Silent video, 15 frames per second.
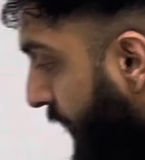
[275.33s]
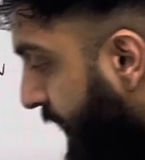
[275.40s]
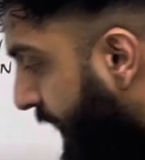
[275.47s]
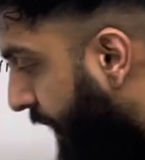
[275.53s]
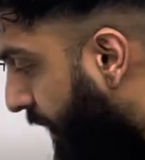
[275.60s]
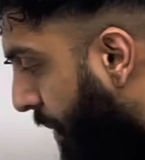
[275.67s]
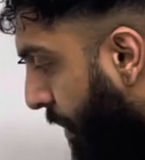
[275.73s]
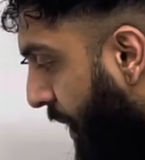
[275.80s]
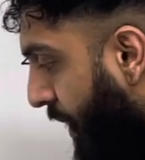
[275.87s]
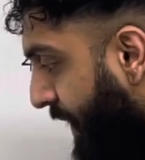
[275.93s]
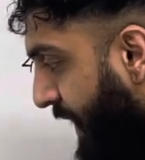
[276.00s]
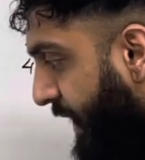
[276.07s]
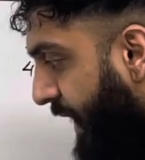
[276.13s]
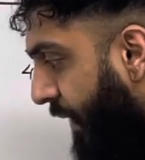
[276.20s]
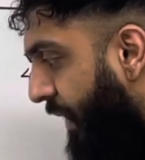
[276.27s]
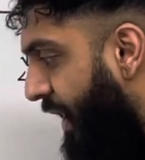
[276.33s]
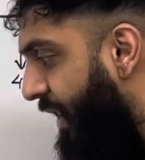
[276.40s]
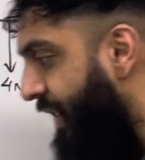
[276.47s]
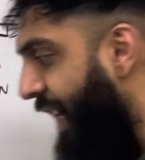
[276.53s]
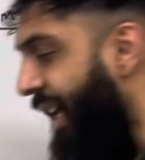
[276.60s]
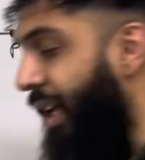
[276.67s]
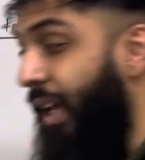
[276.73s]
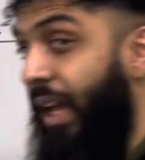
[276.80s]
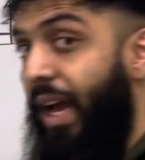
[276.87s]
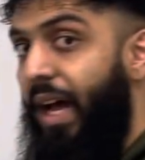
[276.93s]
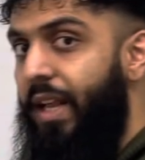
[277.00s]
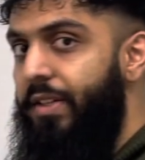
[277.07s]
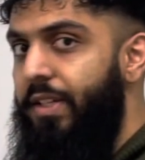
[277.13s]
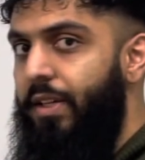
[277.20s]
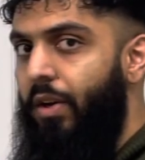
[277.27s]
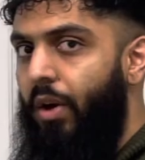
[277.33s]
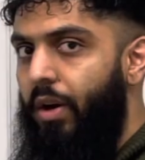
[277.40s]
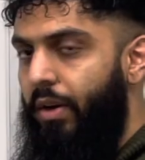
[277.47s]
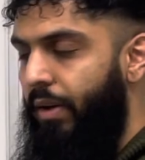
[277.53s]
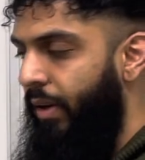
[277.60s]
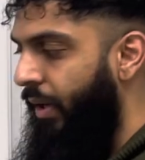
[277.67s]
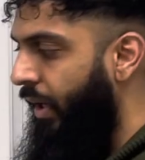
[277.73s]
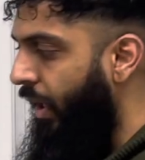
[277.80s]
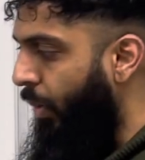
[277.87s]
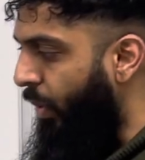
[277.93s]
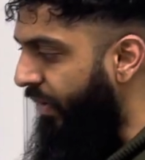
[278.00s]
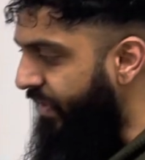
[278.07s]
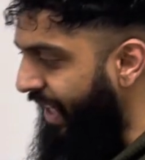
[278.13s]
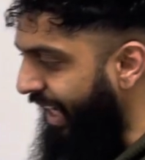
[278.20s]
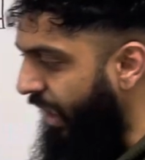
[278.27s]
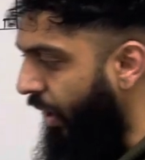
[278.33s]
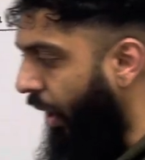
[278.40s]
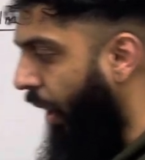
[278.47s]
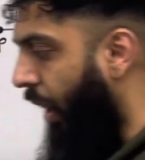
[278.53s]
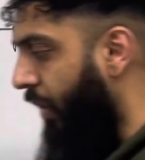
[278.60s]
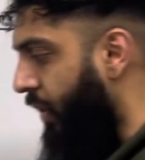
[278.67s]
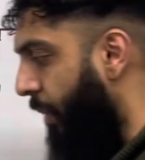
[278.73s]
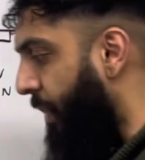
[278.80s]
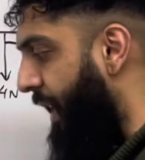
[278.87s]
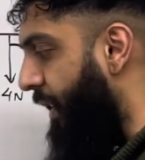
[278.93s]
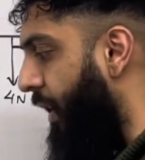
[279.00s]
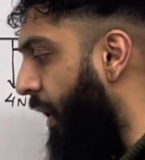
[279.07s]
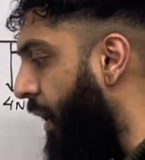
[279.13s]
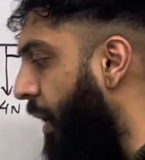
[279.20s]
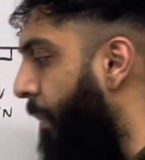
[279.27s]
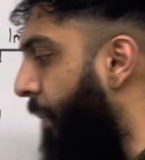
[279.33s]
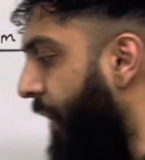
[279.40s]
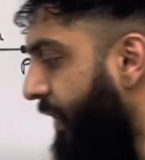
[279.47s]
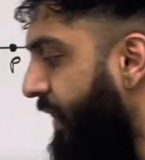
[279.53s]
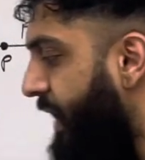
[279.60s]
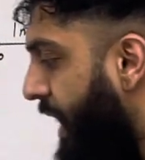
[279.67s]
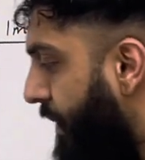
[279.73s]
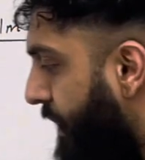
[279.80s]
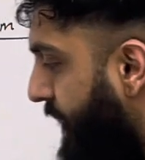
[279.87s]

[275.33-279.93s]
7, because the 7 is taking it anti-clock. We've taken clock to be the positive